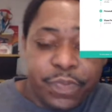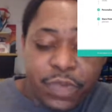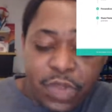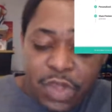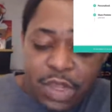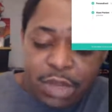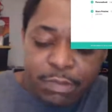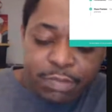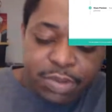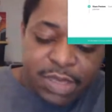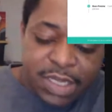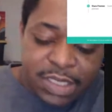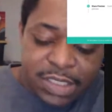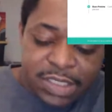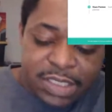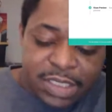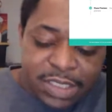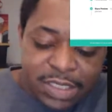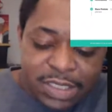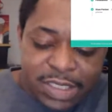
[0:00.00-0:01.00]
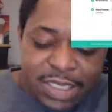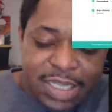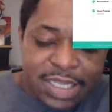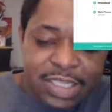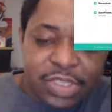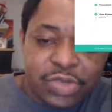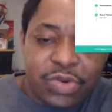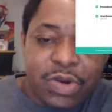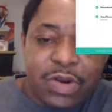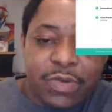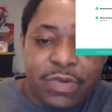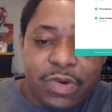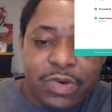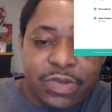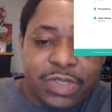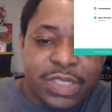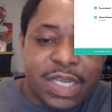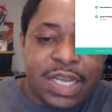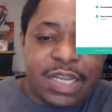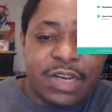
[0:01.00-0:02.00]
You can place this into a
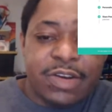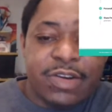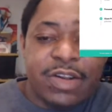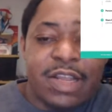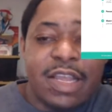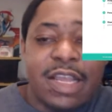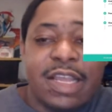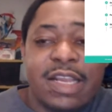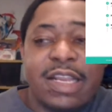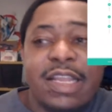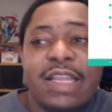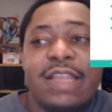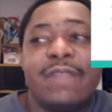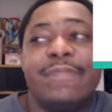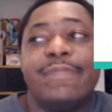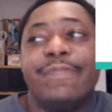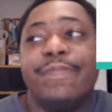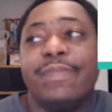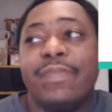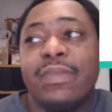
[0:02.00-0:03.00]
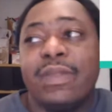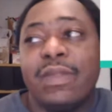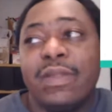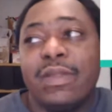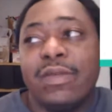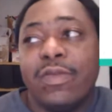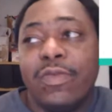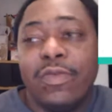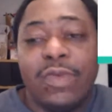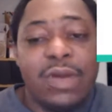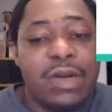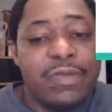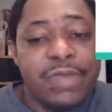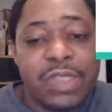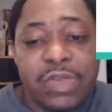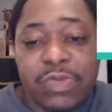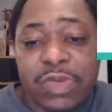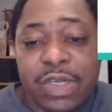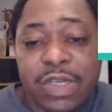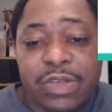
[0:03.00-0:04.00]
rotator, and then whenever
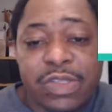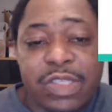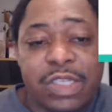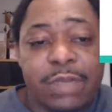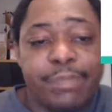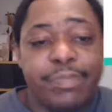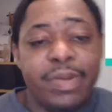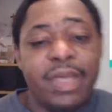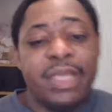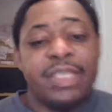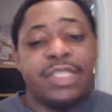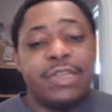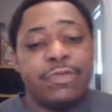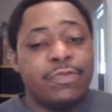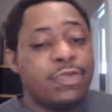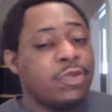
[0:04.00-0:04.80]
someone goes to the page, it